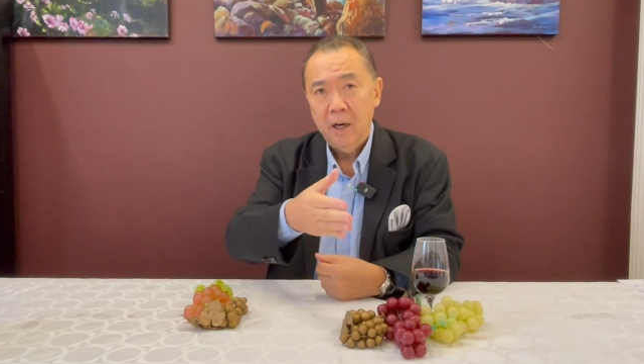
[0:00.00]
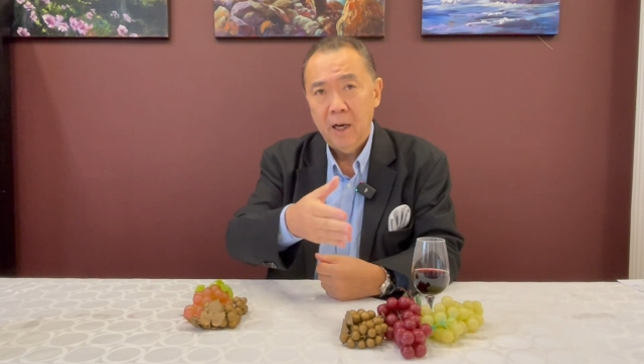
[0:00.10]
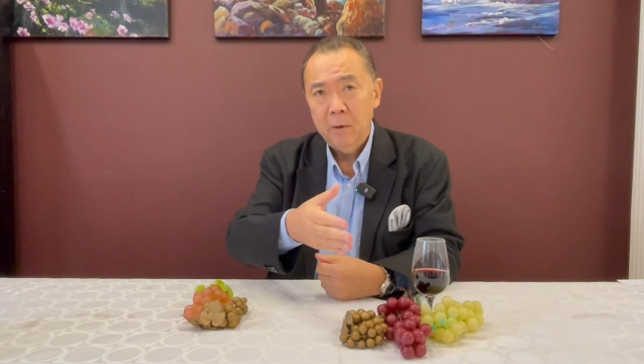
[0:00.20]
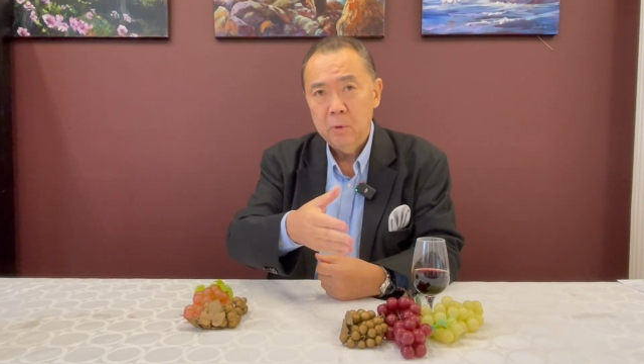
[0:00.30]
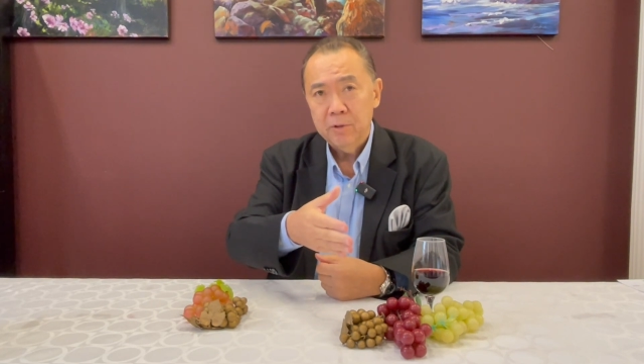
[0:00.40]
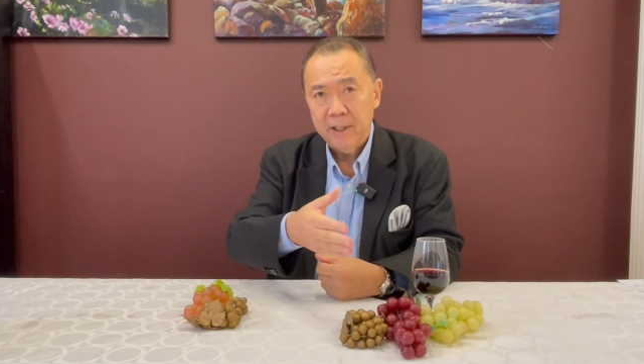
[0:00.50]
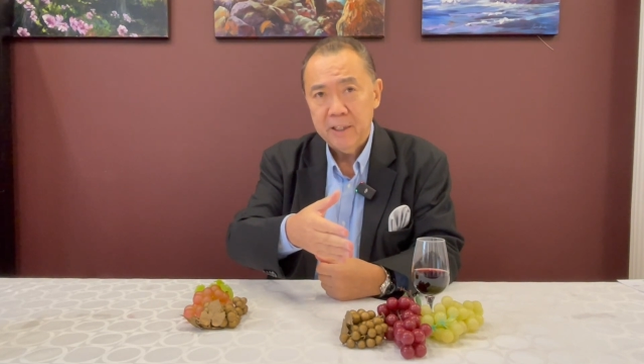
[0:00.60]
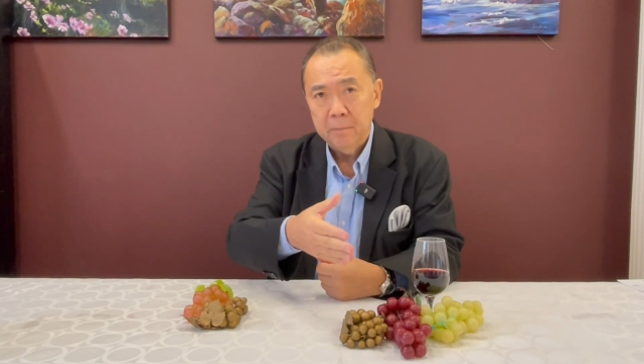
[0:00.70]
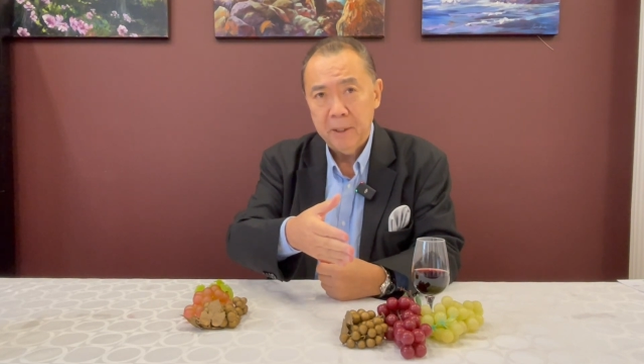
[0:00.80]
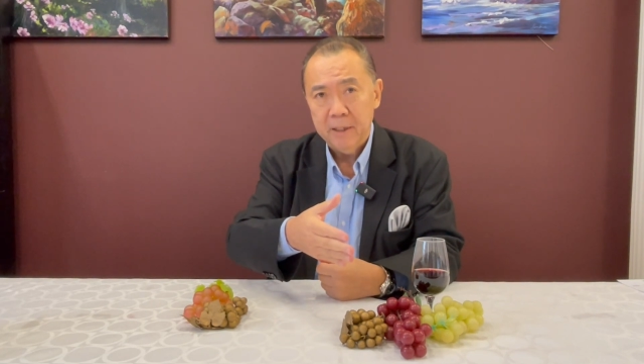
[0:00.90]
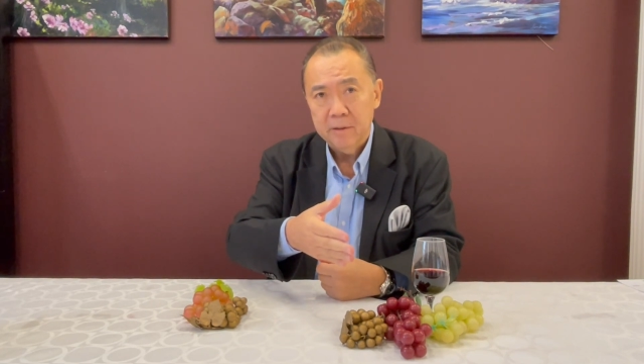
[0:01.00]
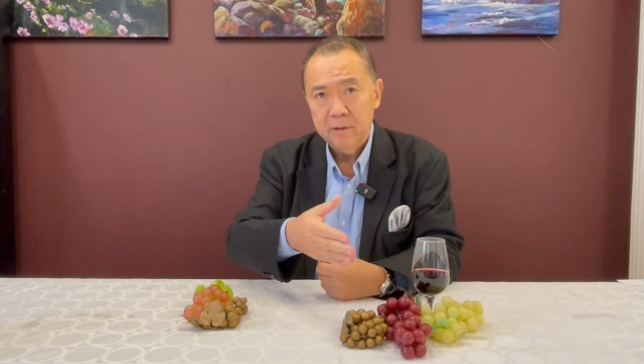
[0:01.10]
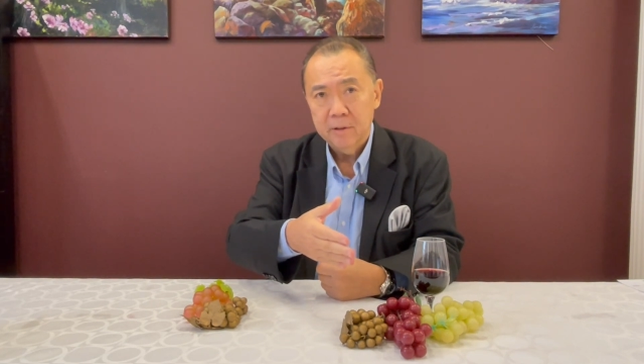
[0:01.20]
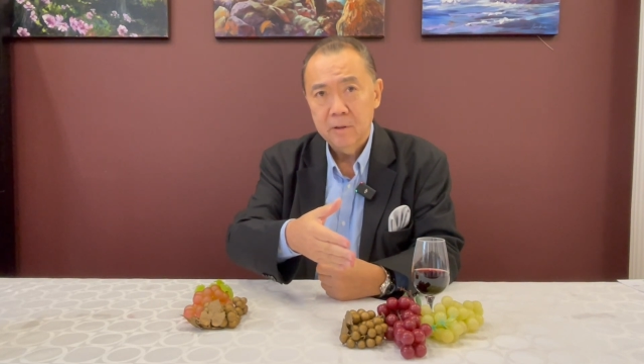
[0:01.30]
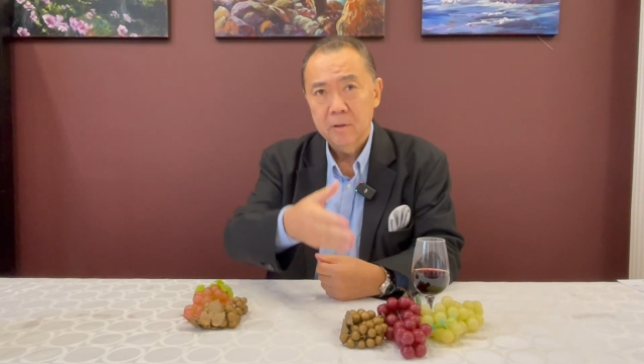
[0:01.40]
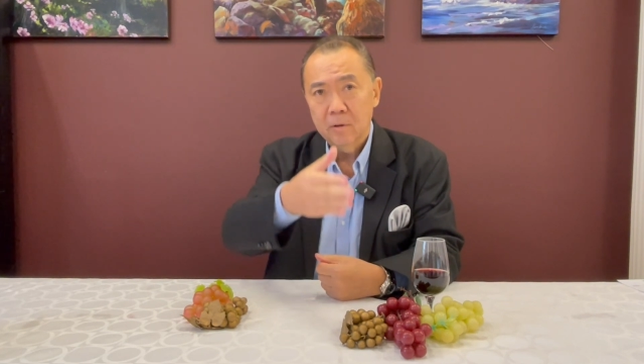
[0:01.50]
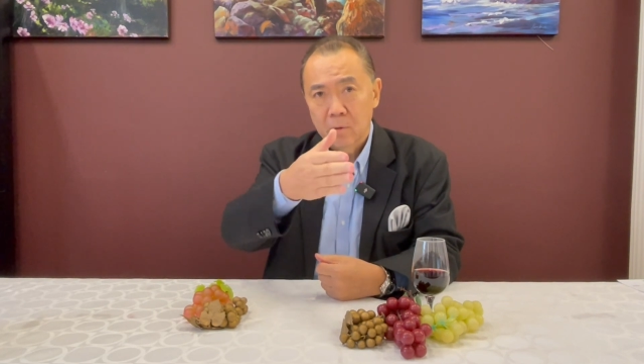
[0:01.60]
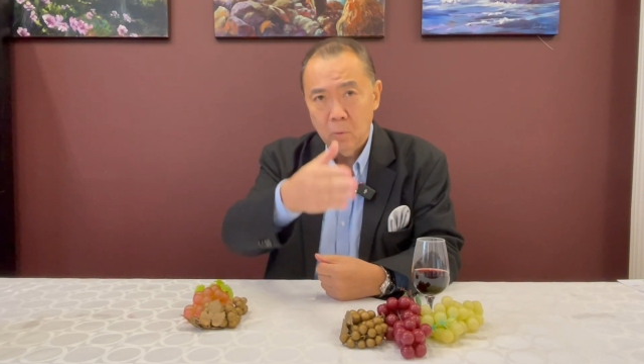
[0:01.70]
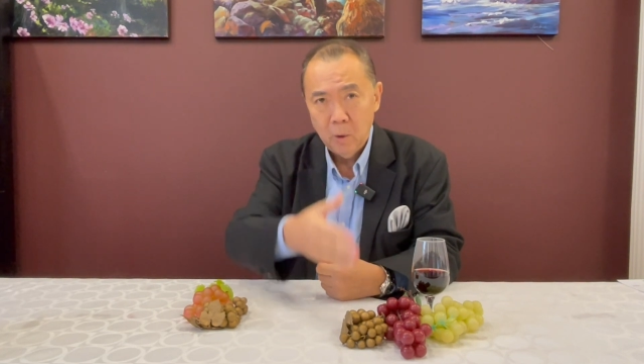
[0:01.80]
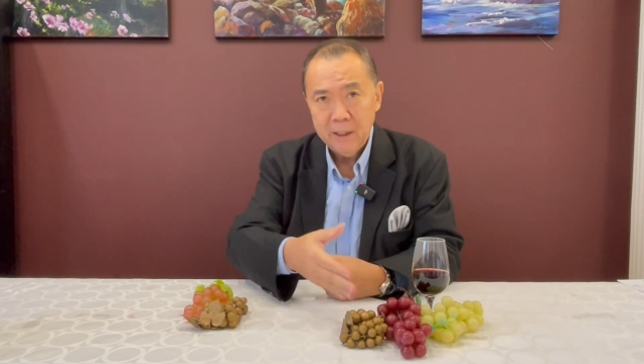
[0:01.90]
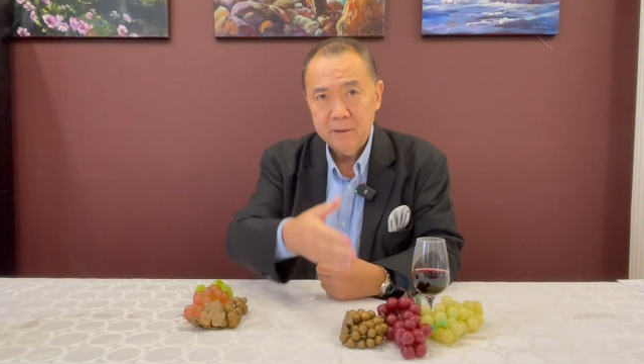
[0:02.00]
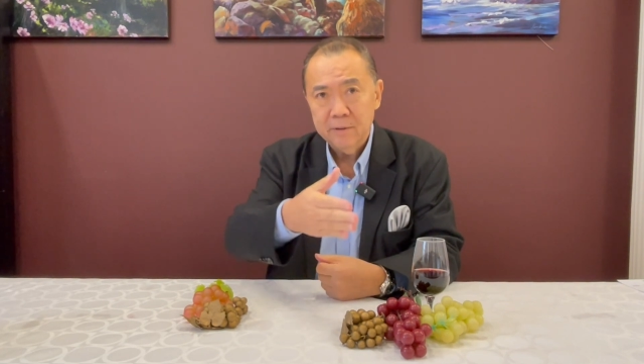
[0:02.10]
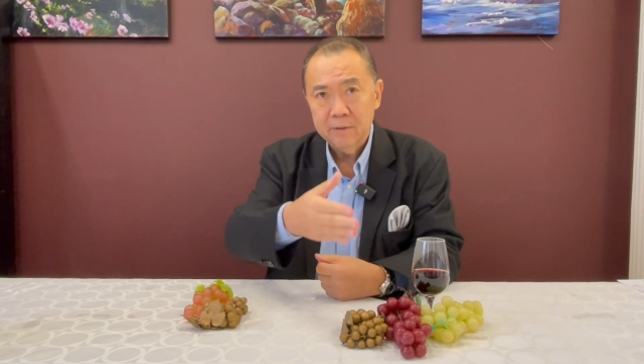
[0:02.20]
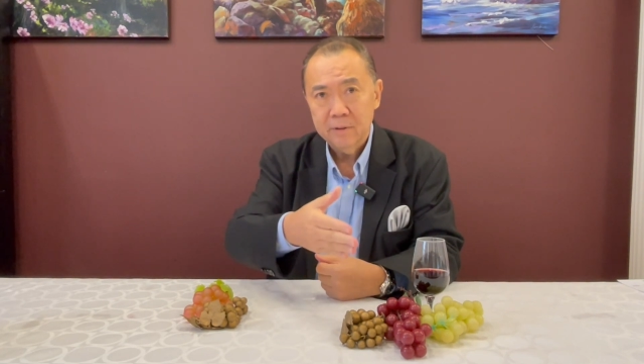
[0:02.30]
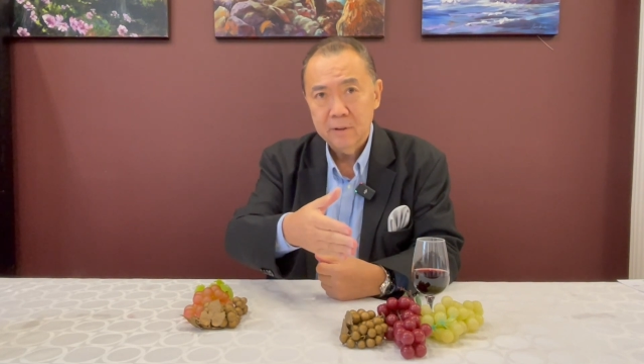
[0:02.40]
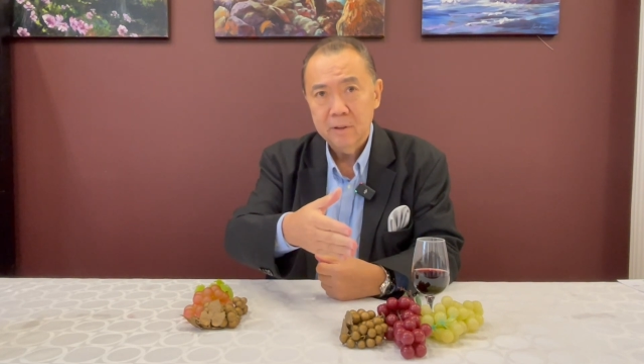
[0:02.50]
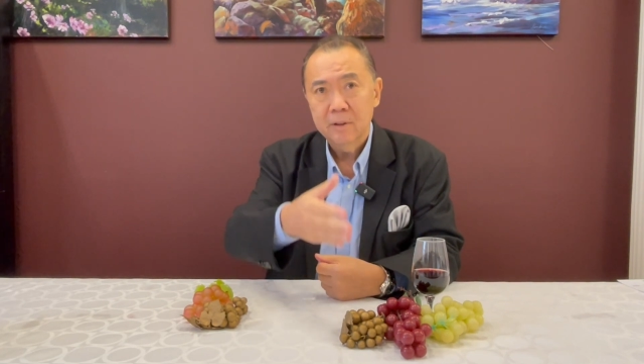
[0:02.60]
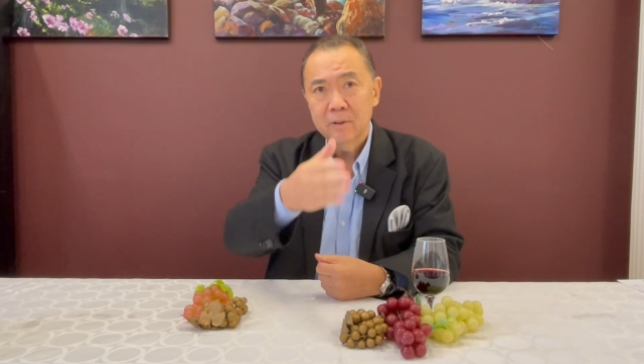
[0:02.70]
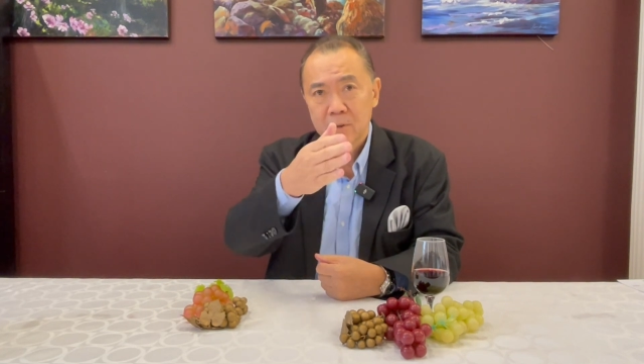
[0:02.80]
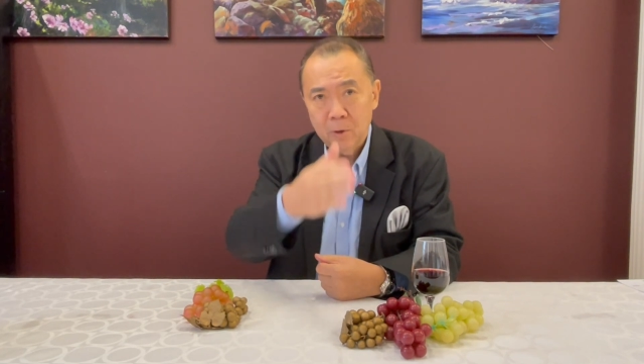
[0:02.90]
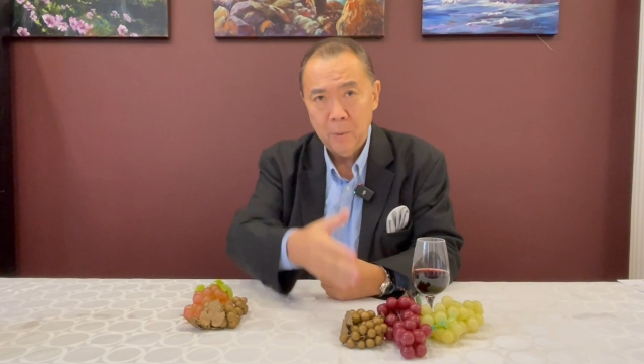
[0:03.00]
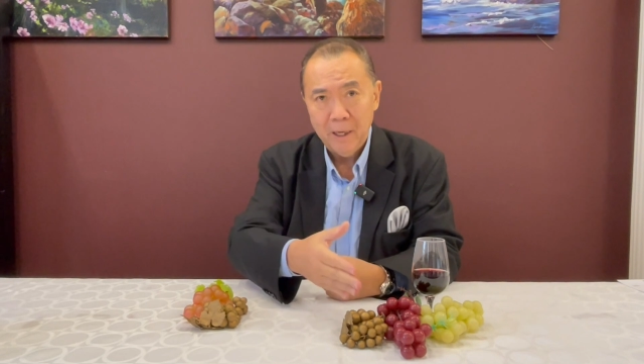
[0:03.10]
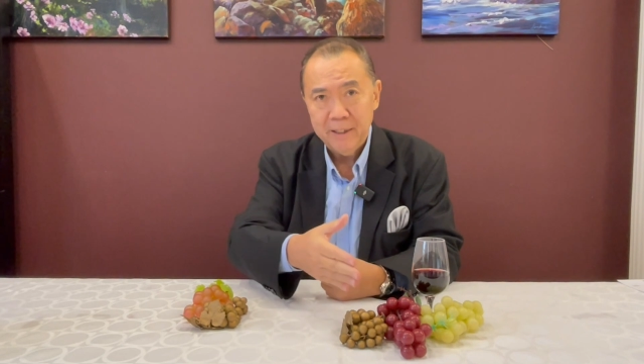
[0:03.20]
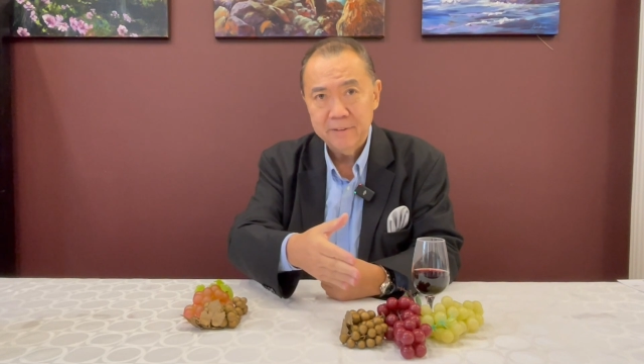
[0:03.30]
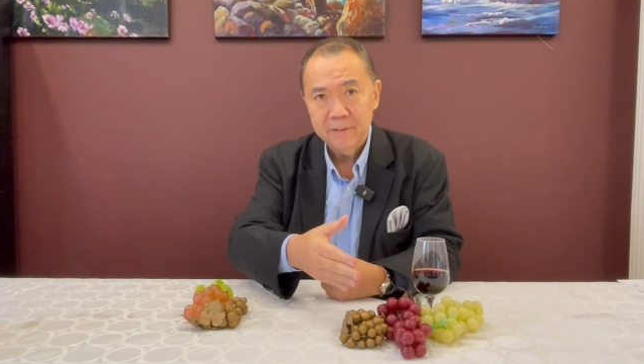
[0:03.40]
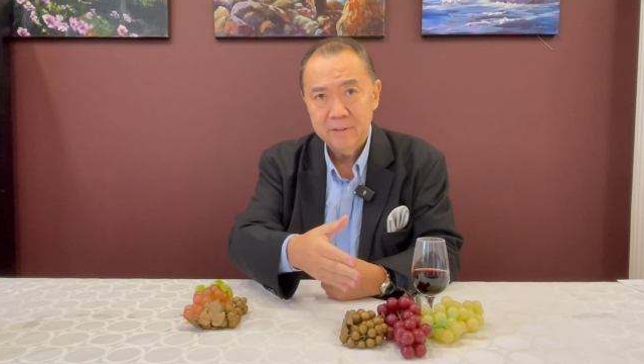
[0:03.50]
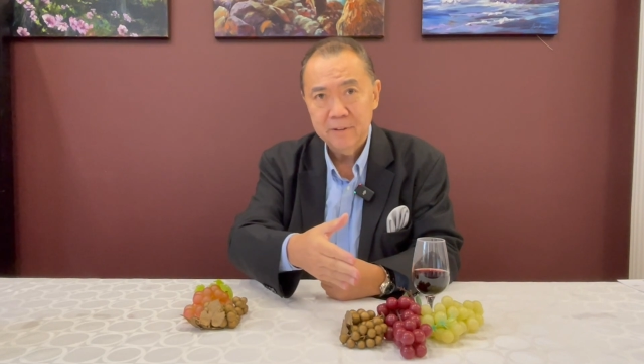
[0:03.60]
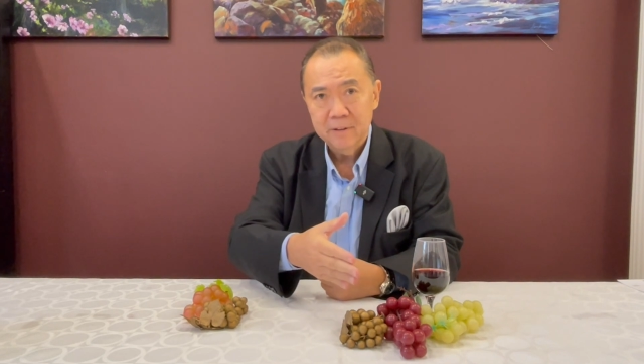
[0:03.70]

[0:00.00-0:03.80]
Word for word: I would recommend once, twice,